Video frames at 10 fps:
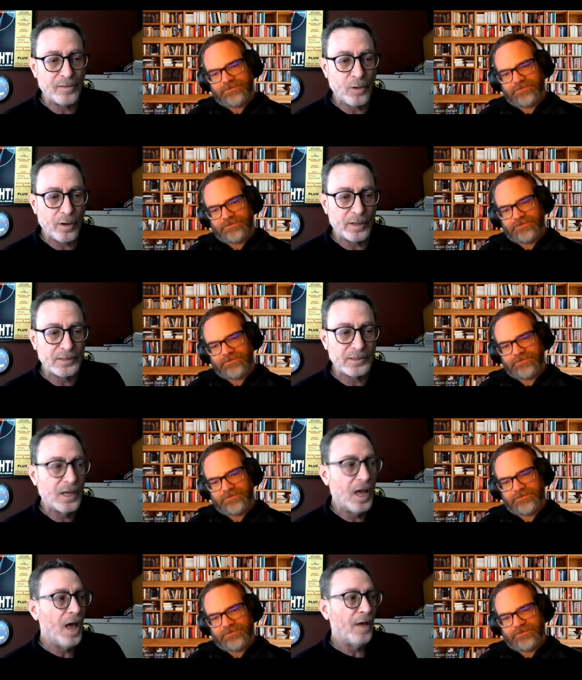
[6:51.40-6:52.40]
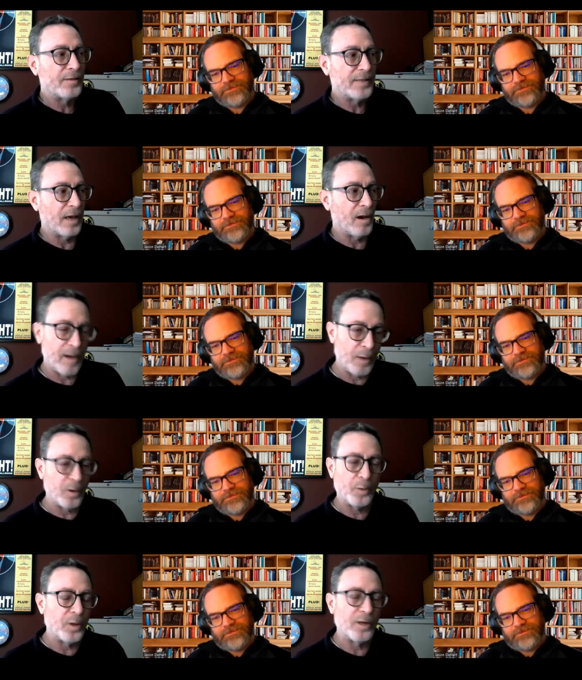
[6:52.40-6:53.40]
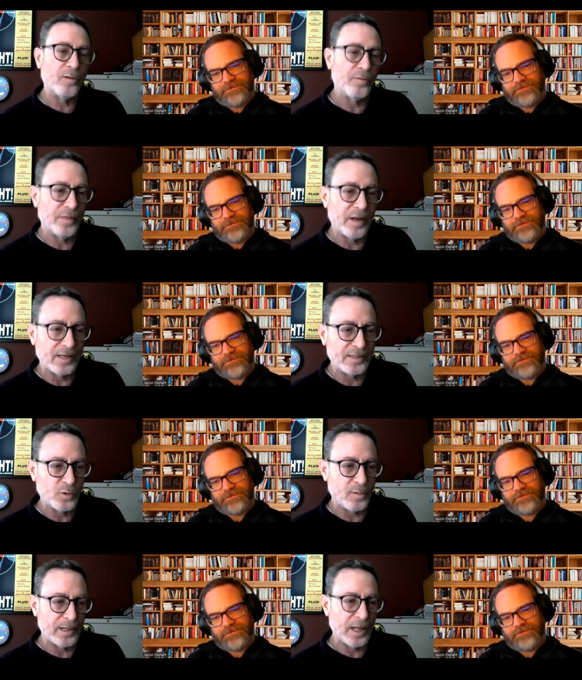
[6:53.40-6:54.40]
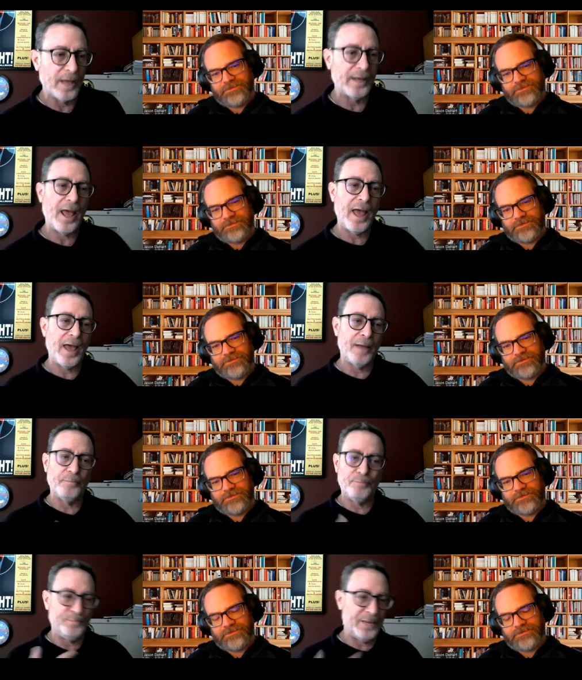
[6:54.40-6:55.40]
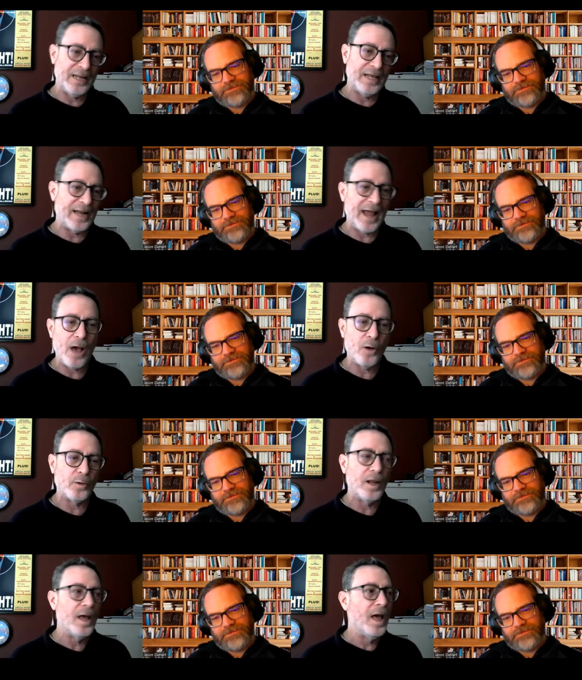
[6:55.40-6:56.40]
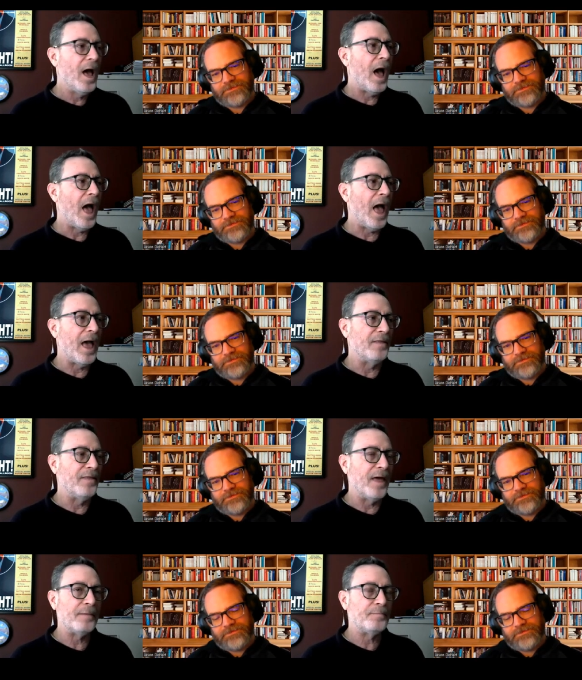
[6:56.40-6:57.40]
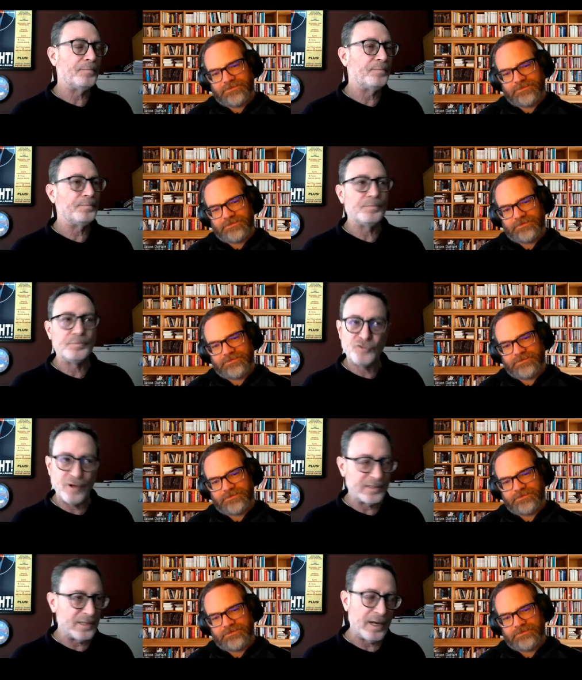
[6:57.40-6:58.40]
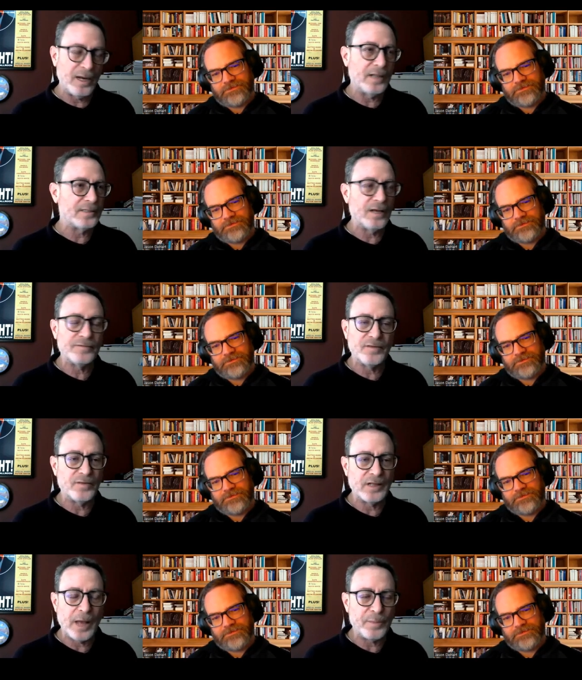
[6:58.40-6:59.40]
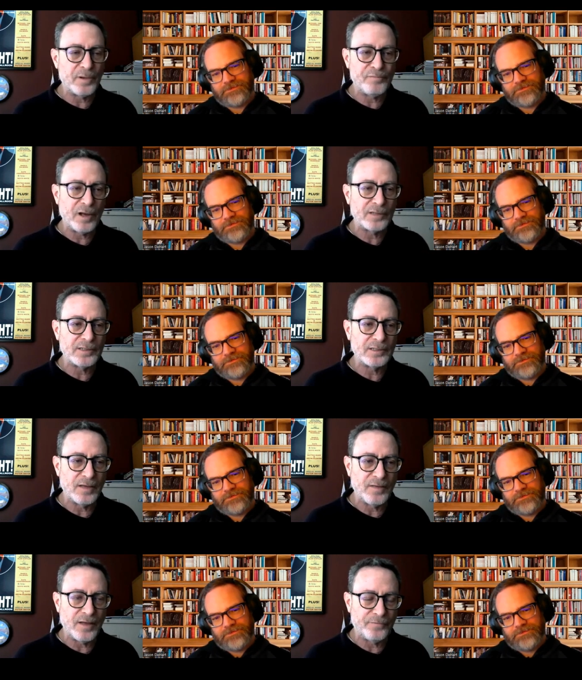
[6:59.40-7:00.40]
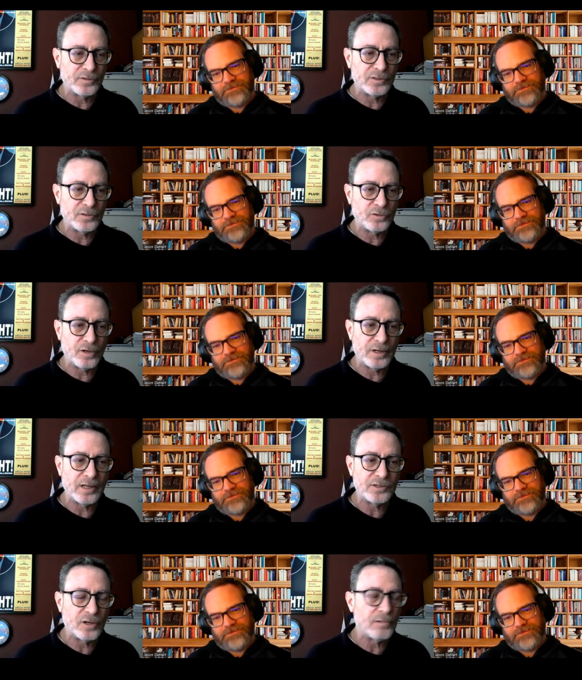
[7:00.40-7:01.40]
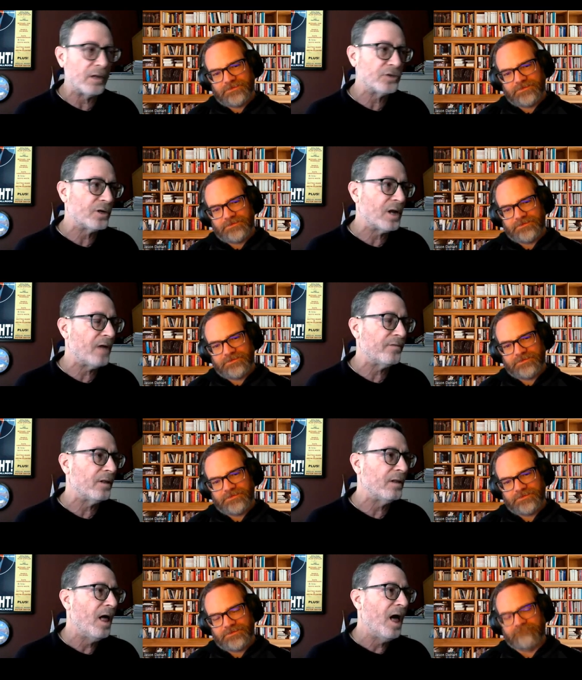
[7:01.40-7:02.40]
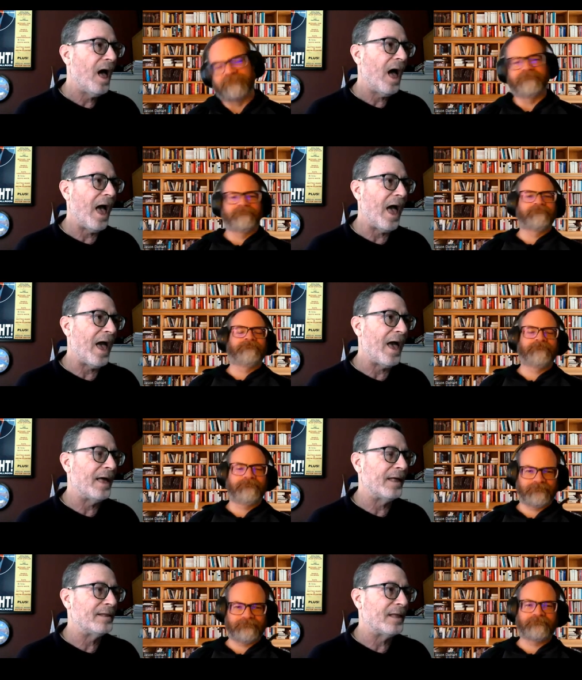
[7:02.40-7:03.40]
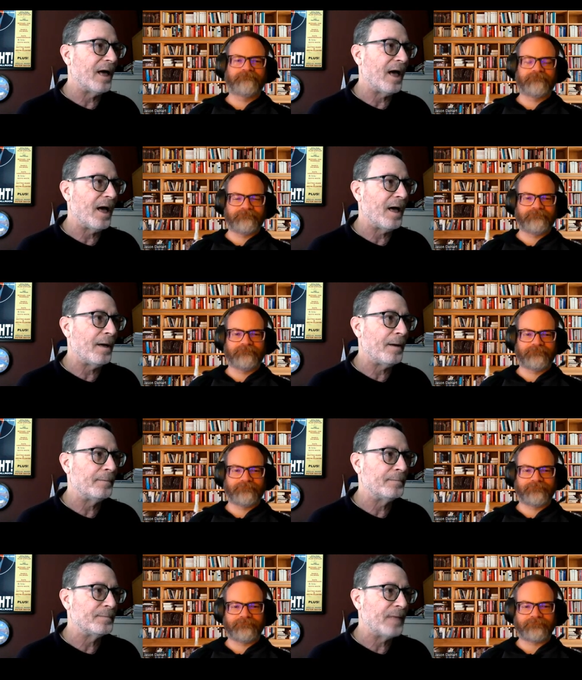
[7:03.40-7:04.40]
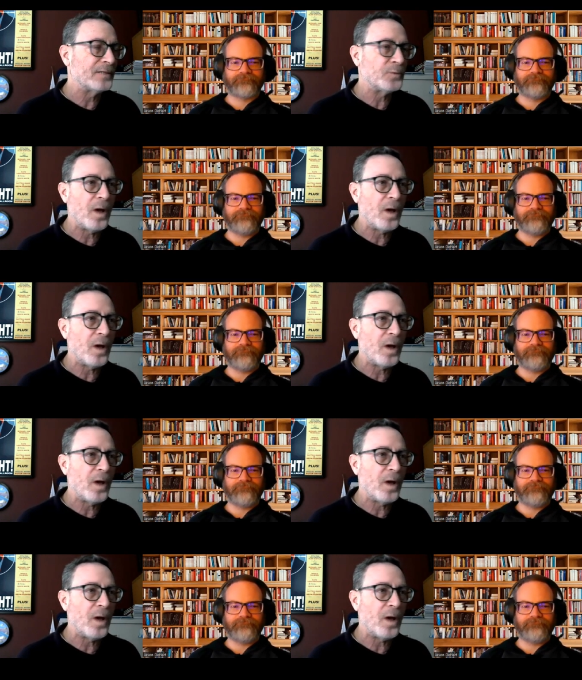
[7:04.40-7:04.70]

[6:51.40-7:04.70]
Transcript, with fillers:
Speaker 1: and the artists, saying, "All right, what are we going to do for the next storyline?" and beating it out, and that translated itself to the collaborative process on that first Star Trek Next Generation novel. Mm-hmm. And um, that's